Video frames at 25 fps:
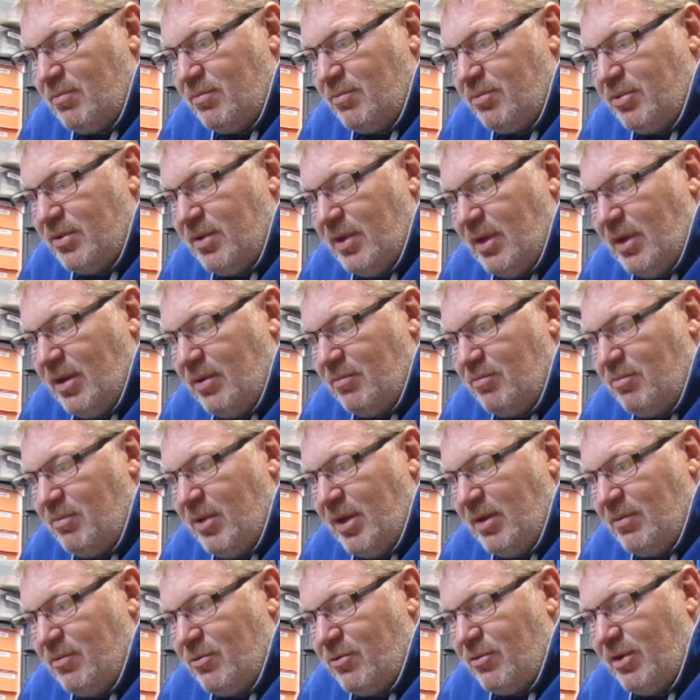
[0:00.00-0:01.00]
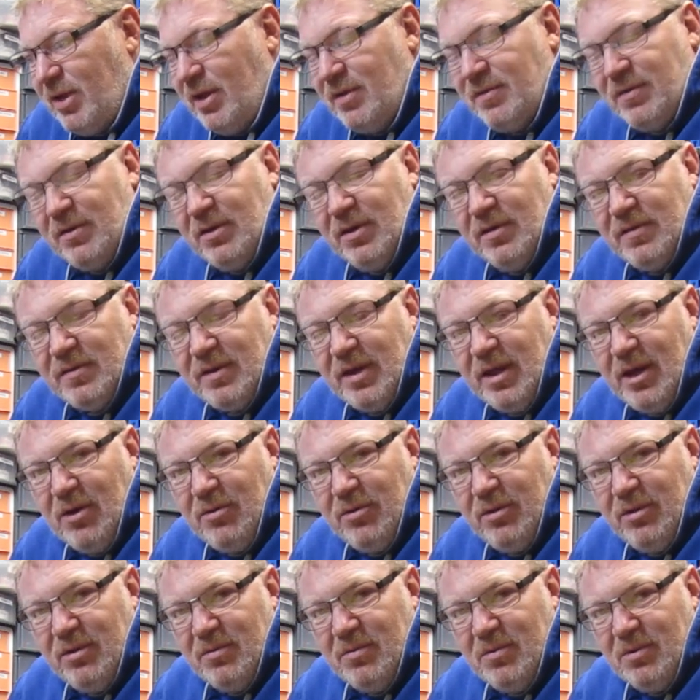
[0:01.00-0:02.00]
It creates a nice cloud
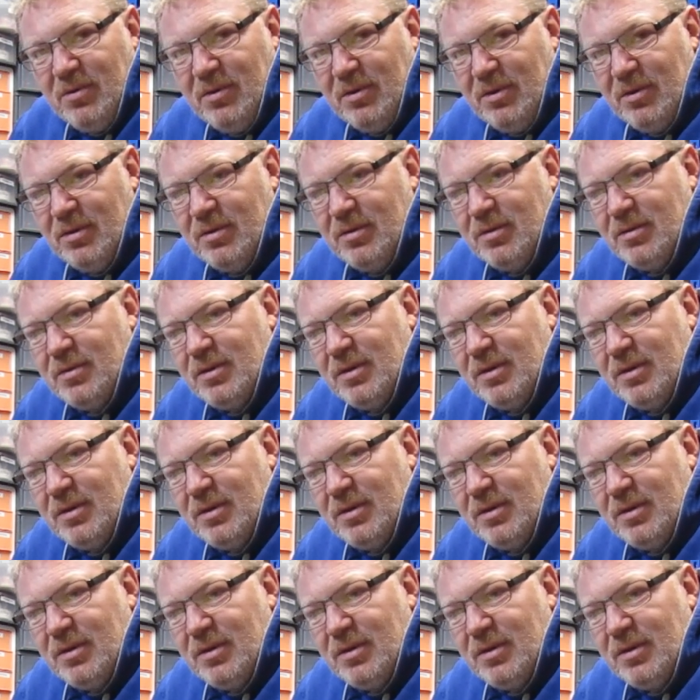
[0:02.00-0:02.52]
in the water,